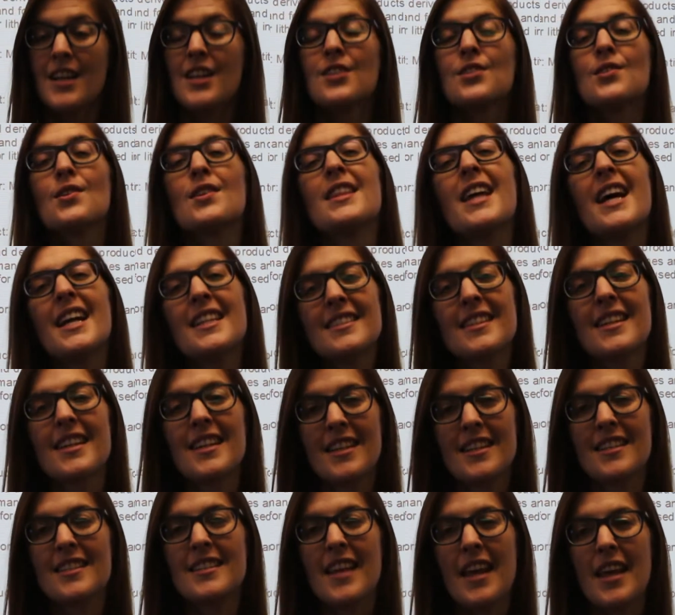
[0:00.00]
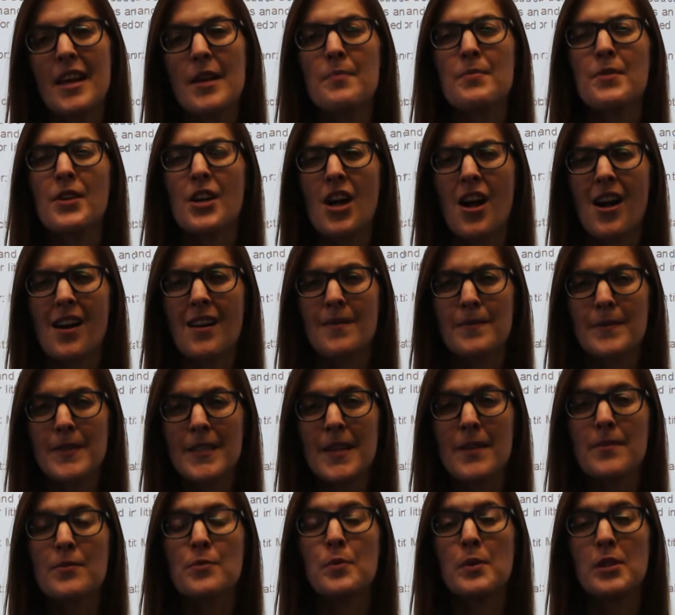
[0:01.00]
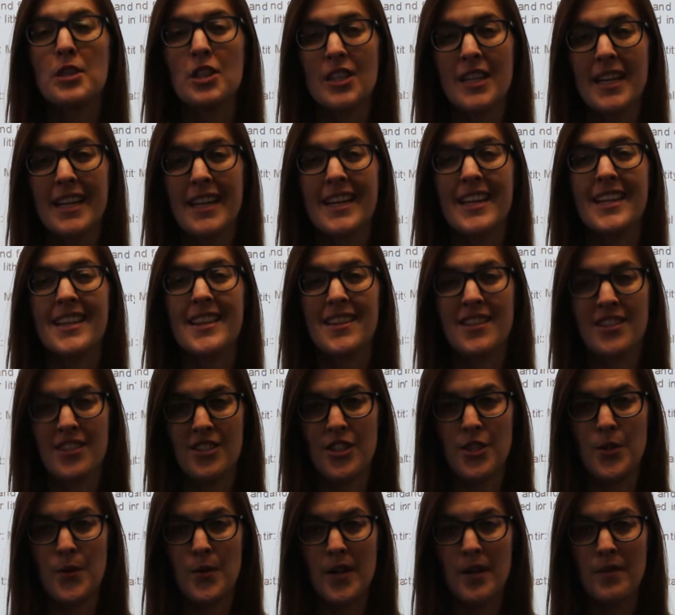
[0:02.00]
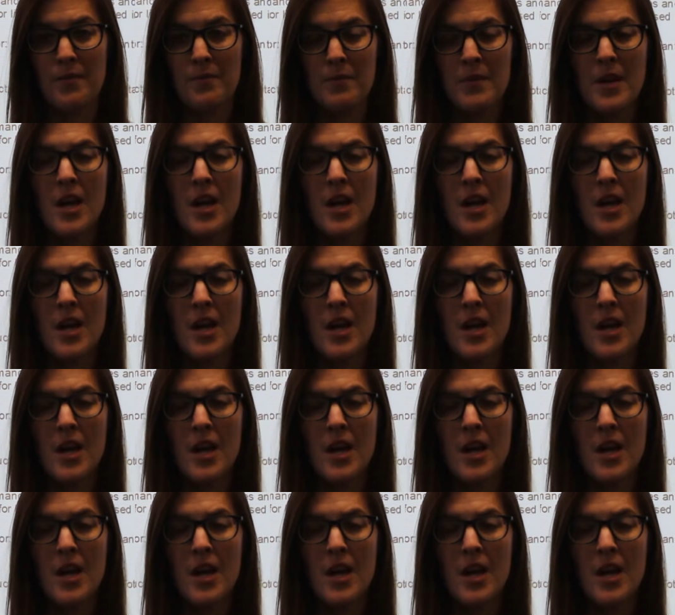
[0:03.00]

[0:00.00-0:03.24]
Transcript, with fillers: So that's going to set up the concepts we're looking at in this unit.